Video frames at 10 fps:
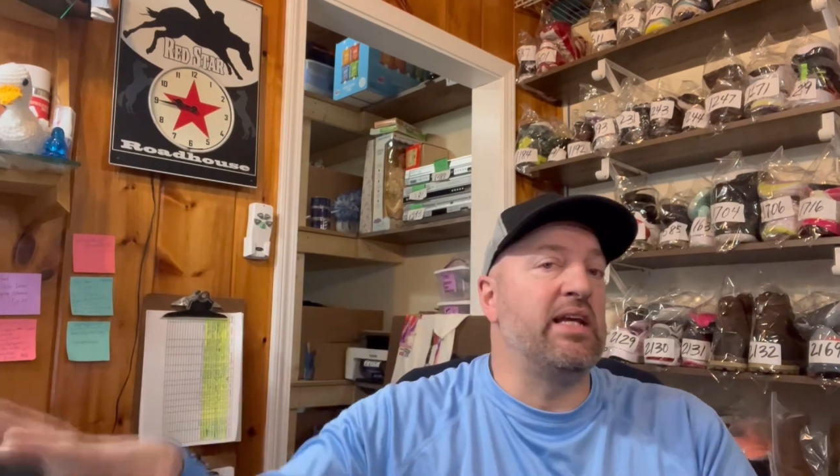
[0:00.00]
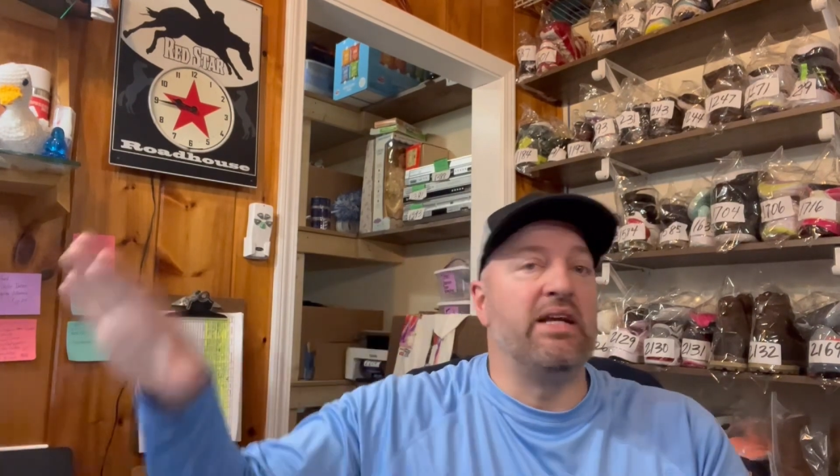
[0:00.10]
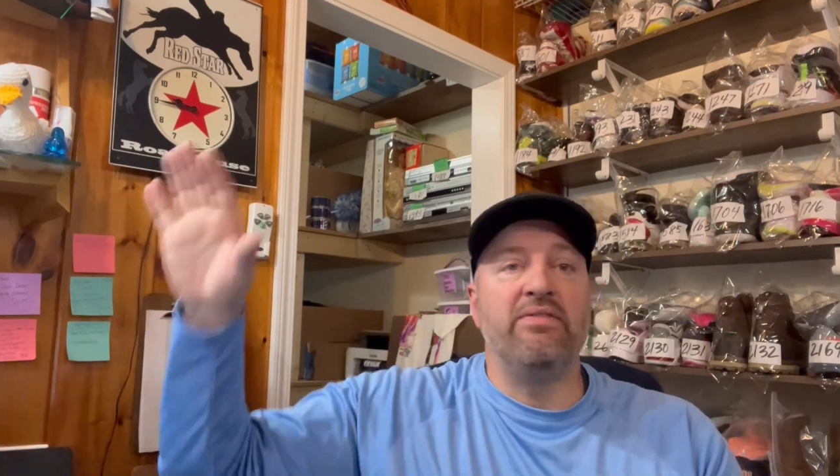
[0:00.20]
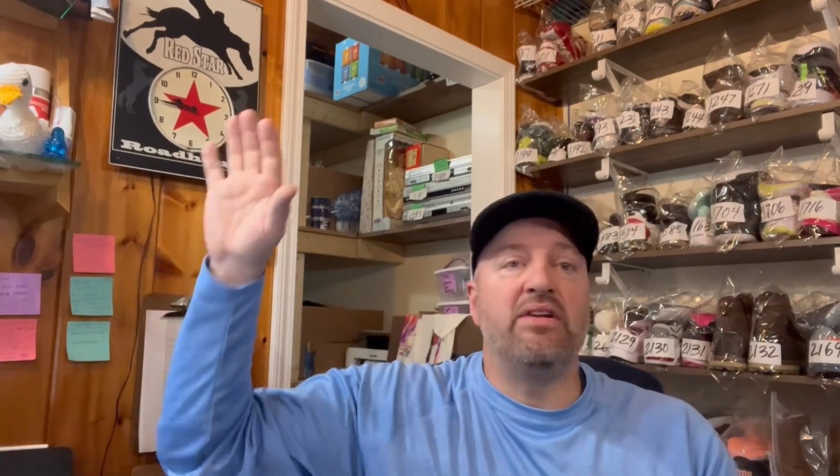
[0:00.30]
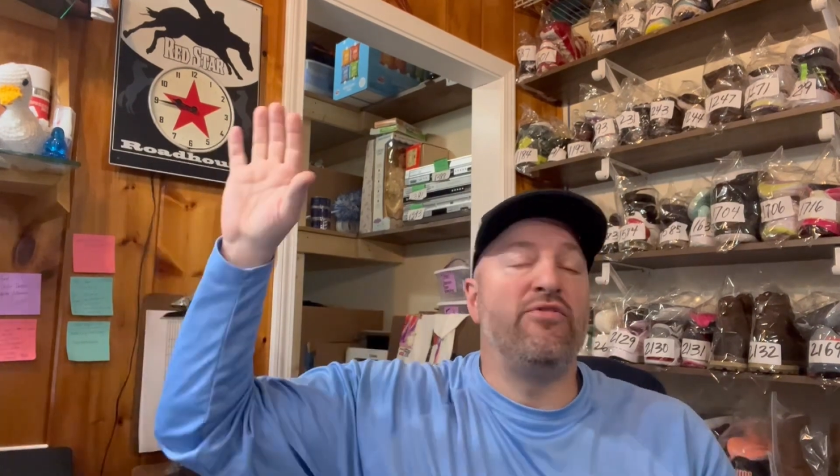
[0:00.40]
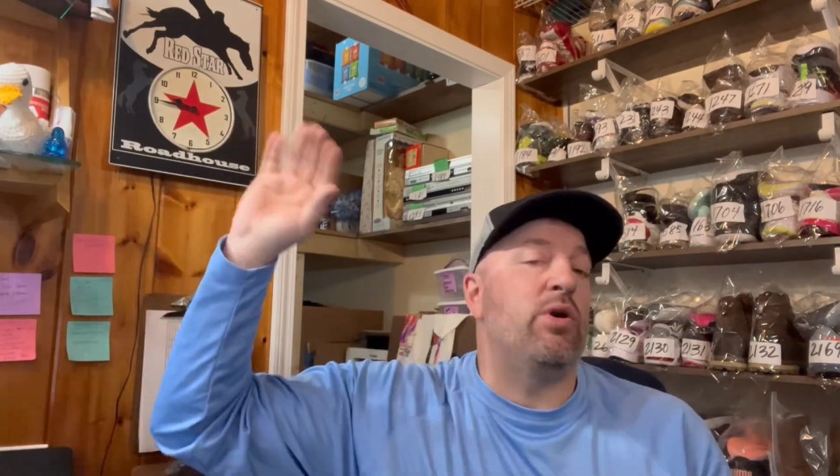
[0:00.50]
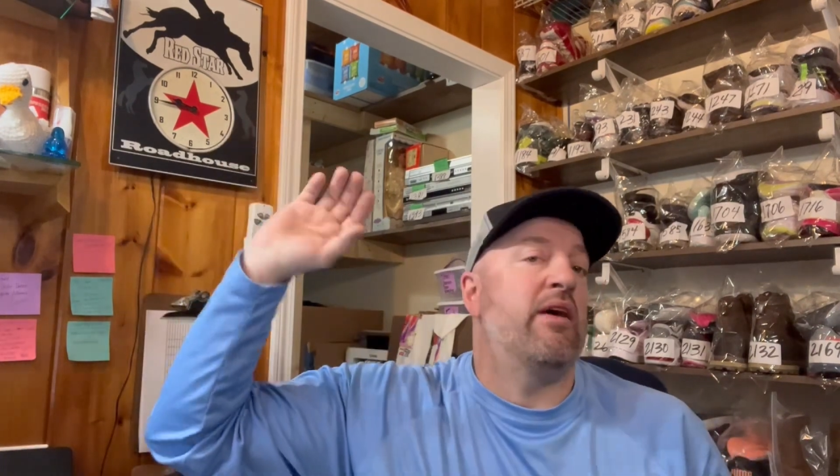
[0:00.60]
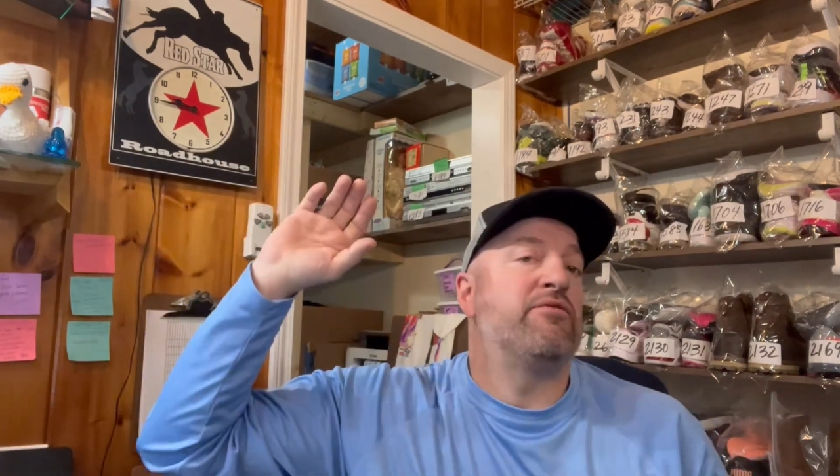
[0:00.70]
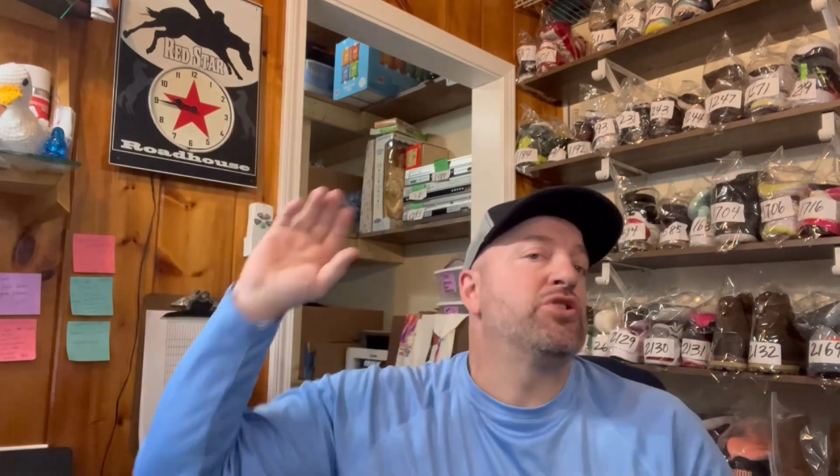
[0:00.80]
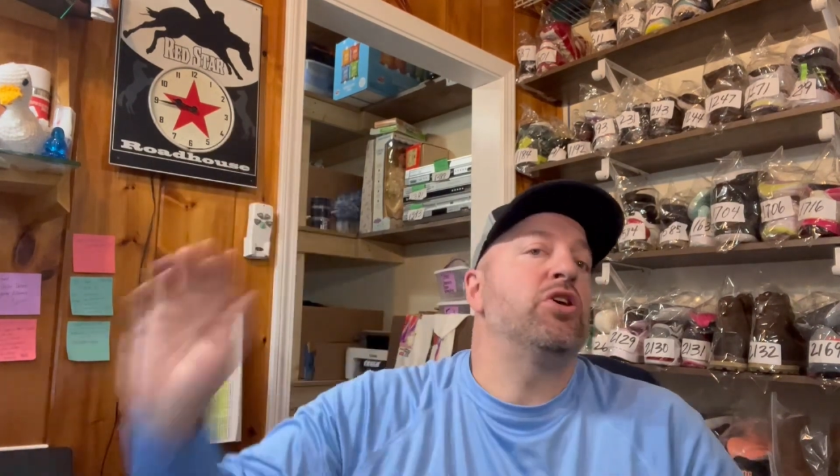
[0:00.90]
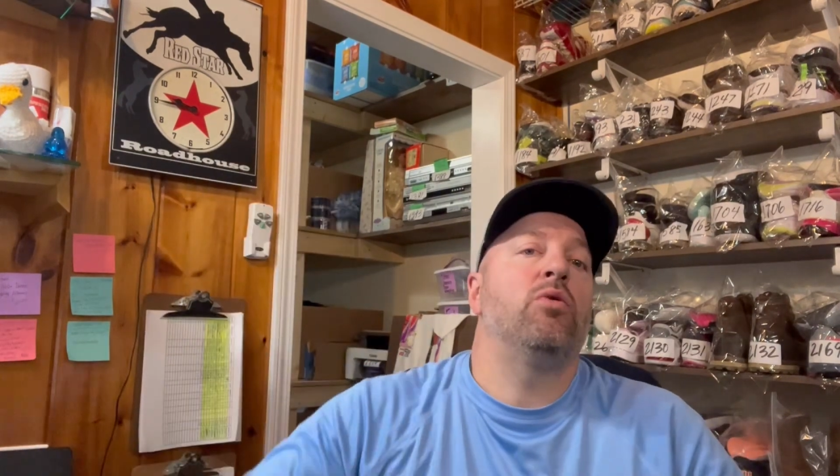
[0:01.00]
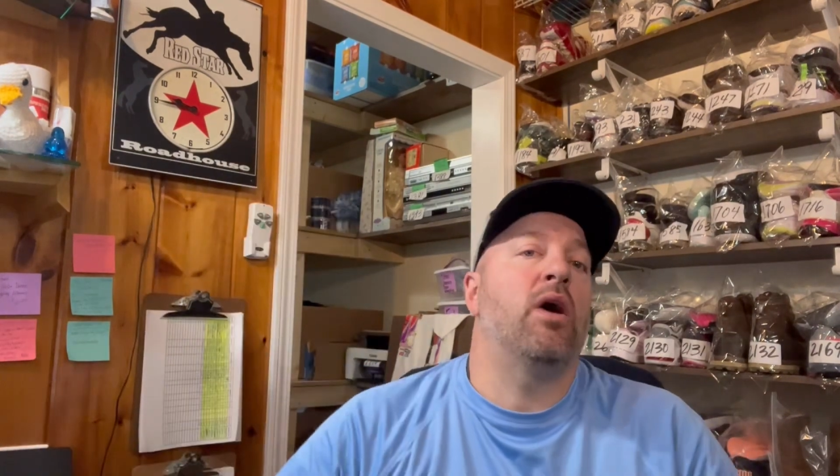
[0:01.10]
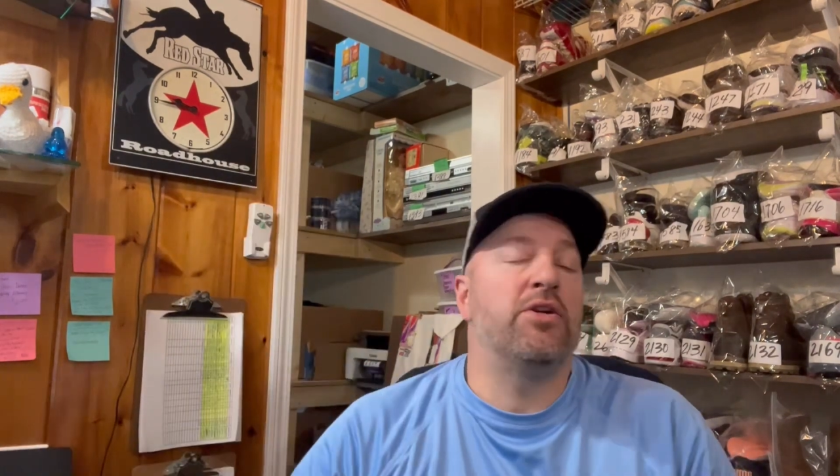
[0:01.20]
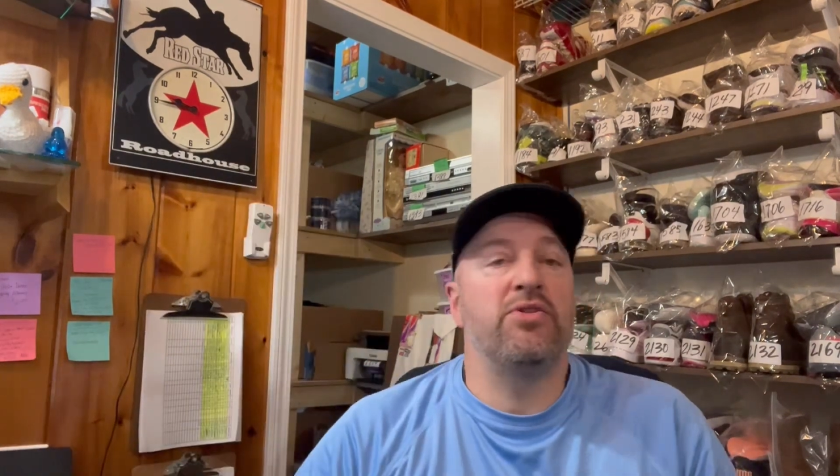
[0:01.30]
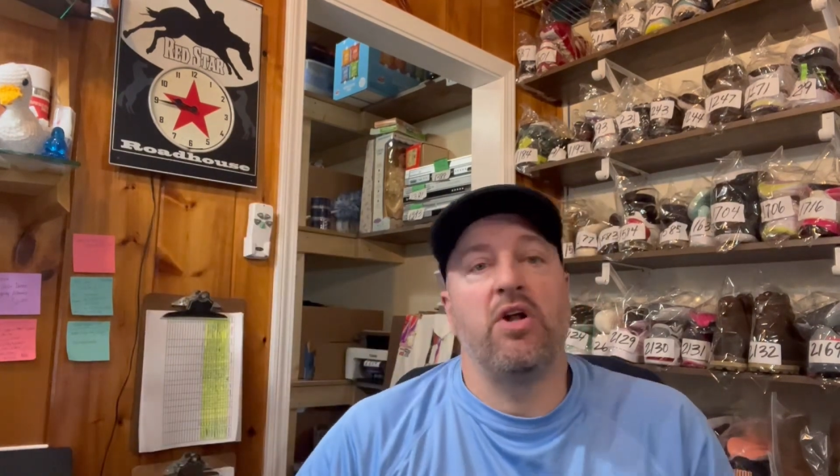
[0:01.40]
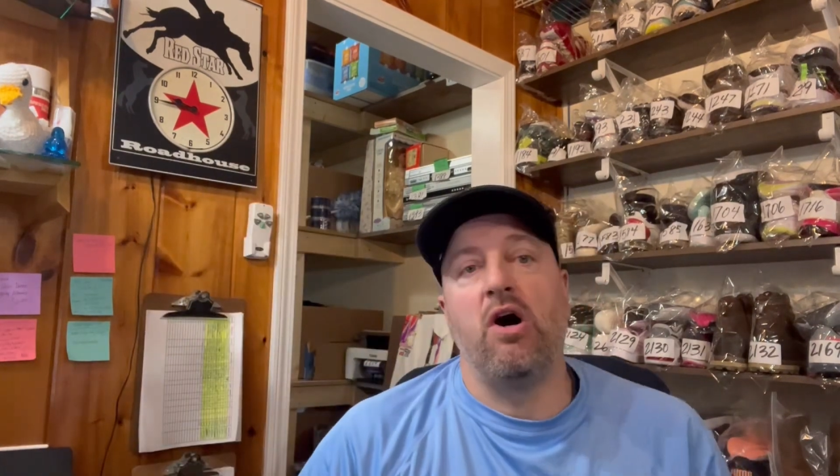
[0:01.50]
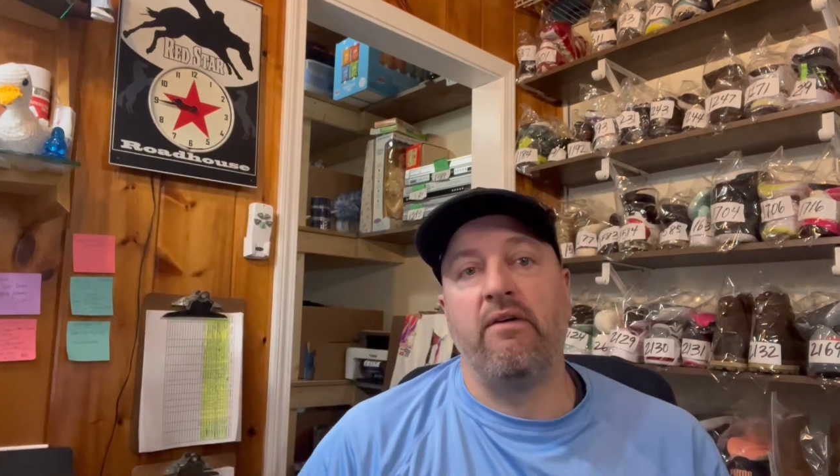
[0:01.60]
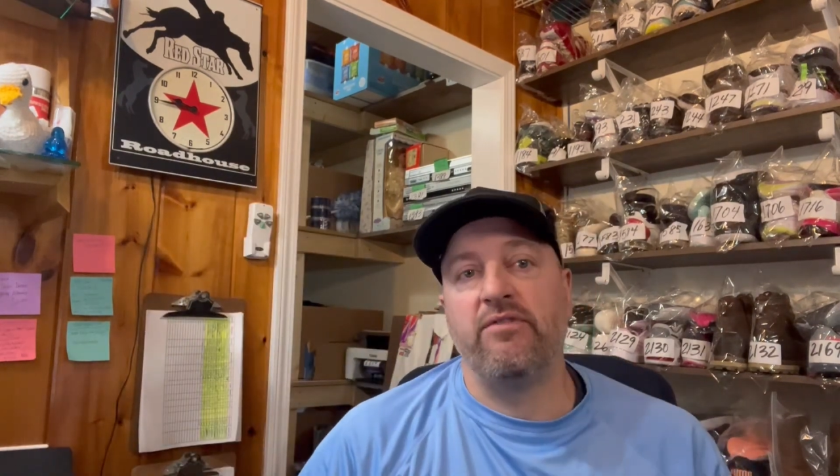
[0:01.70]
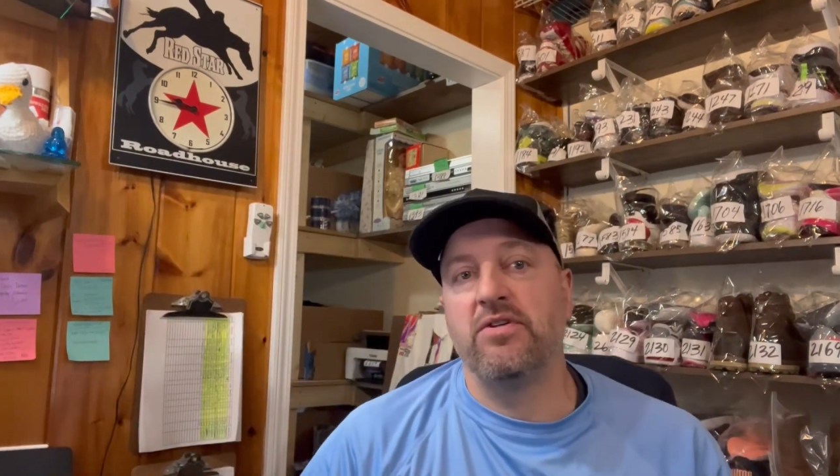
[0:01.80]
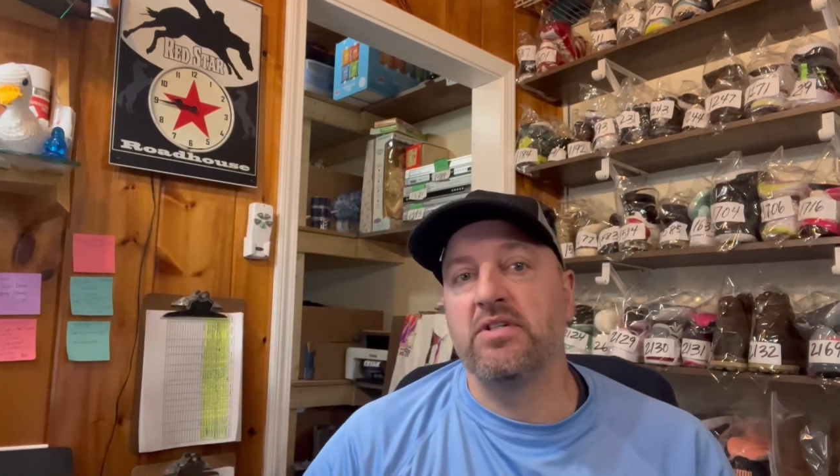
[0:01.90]
Even if you have 200
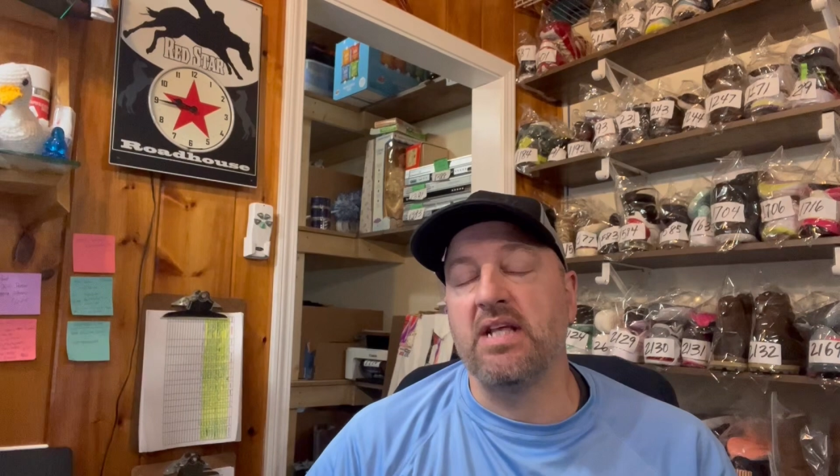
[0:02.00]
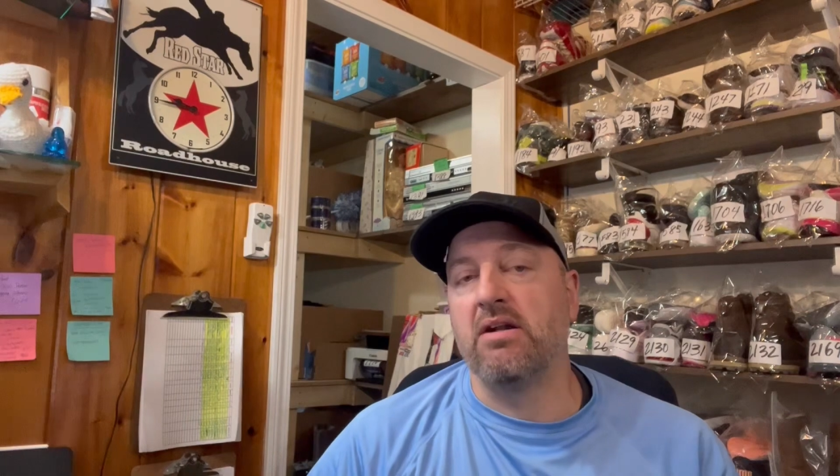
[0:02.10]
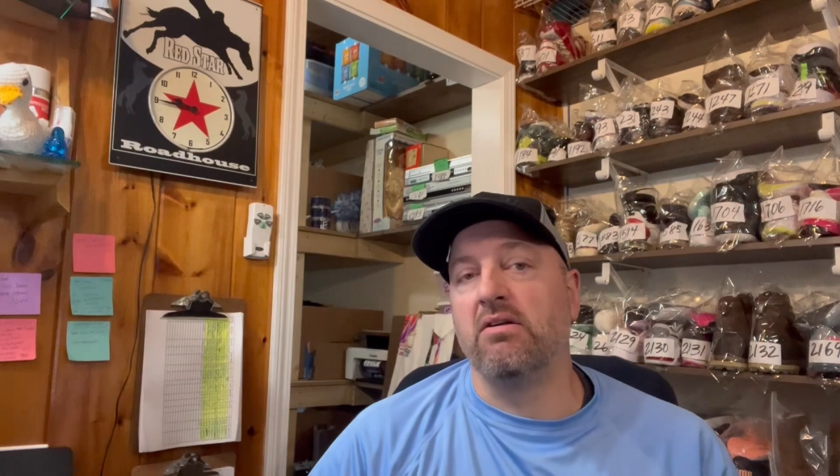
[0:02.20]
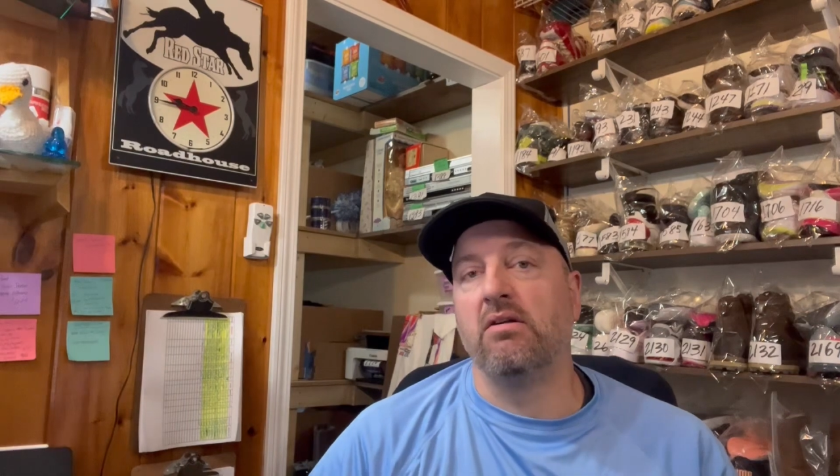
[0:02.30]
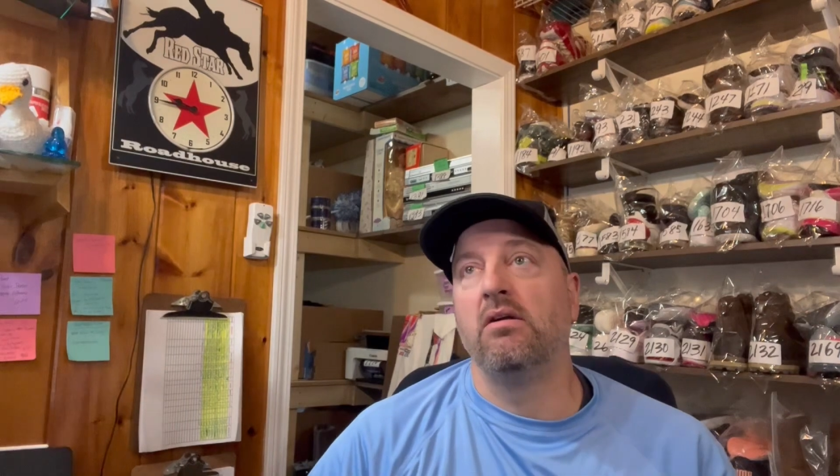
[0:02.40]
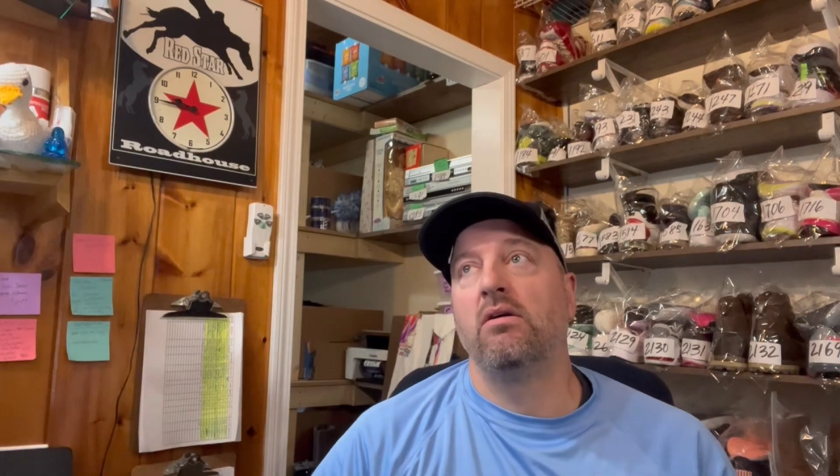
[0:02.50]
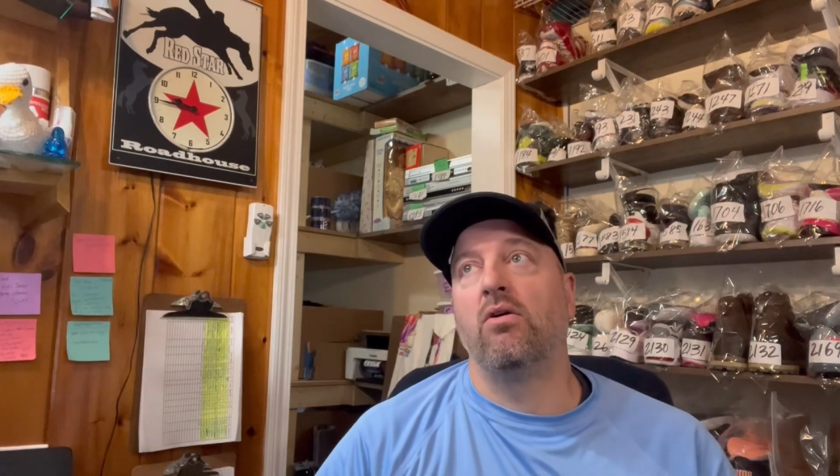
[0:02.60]
offers that are